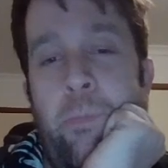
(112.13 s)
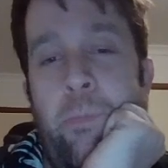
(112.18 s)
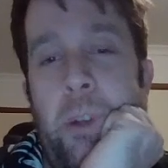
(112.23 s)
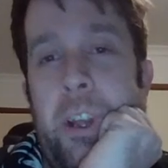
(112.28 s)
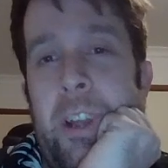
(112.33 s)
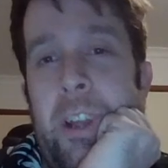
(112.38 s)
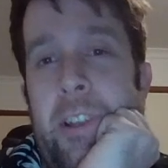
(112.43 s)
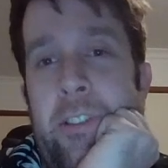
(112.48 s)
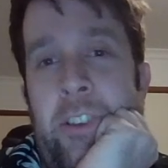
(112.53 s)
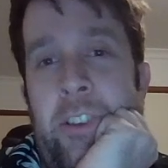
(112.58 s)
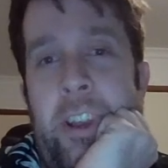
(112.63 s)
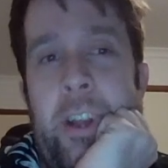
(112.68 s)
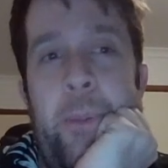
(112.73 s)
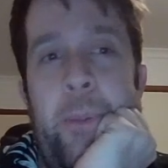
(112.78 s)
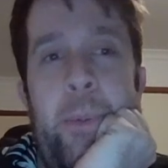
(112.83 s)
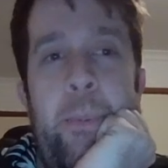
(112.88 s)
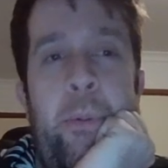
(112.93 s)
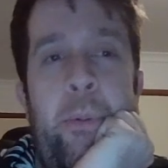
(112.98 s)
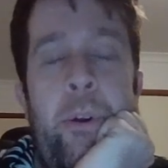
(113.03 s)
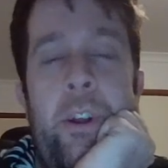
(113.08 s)
It's going to
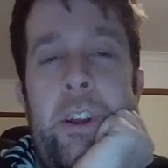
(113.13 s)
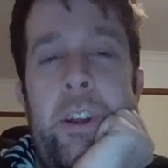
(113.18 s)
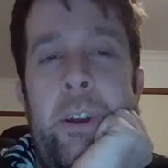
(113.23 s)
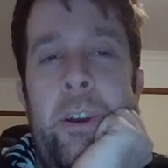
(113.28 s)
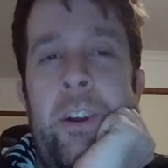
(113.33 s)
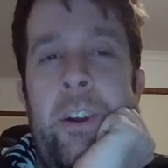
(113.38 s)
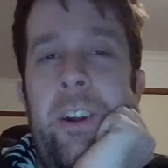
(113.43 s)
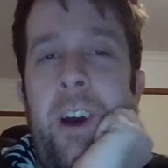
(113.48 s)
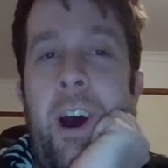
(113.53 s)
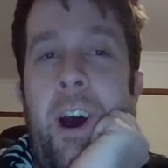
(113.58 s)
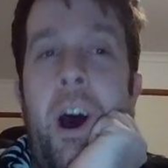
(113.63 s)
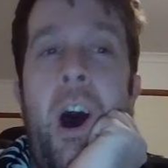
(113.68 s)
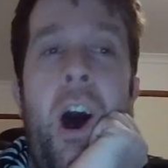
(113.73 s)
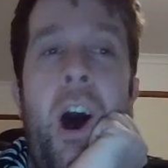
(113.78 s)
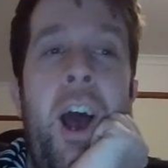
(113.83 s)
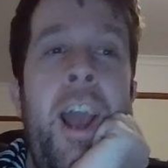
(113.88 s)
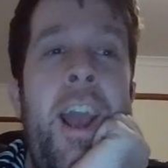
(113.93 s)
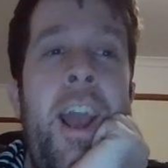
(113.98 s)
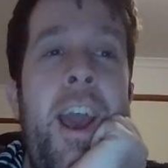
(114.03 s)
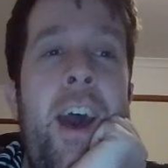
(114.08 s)
be pretty good.
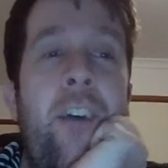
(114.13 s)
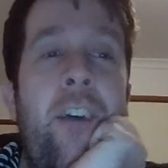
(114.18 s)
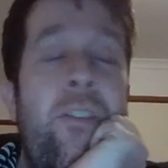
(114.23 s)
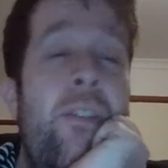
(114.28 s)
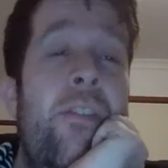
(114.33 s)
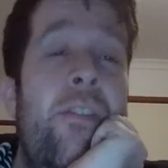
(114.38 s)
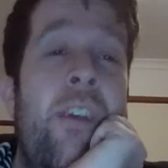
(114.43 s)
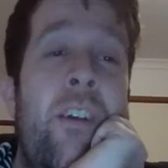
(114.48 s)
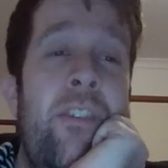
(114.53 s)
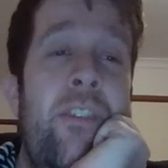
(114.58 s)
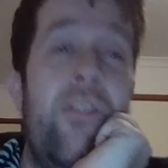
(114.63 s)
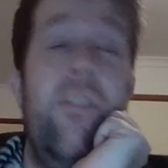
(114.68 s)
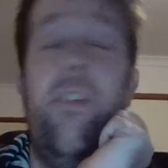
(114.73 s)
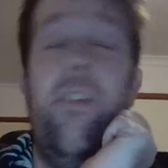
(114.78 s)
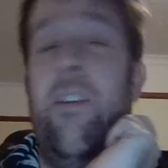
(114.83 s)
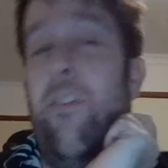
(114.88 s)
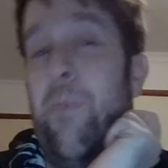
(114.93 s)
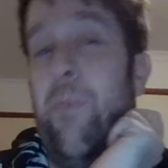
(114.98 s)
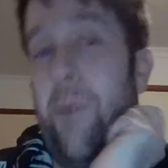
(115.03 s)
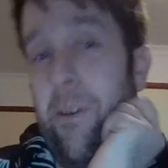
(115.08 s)
I haven't tested
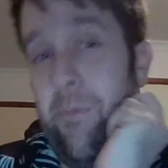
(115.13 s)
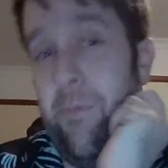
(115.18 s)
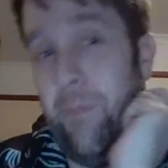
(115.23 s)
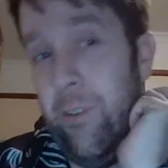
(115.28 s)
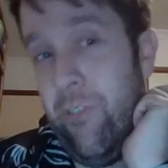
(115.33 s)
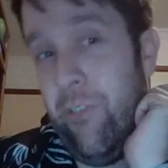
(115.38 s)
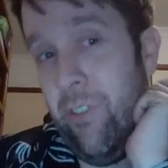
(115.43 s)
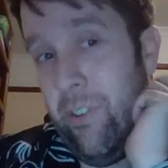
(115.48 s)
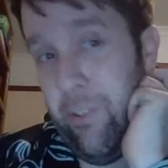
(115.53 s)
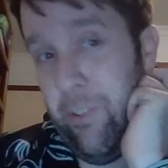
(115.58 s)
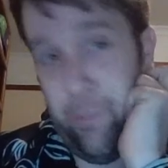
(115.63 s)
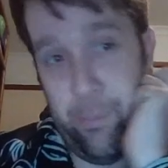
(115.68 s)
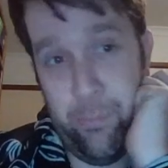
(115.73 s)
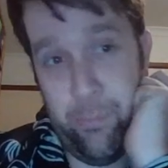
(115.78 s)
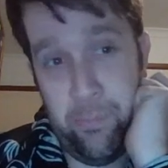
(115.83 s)
this one, which is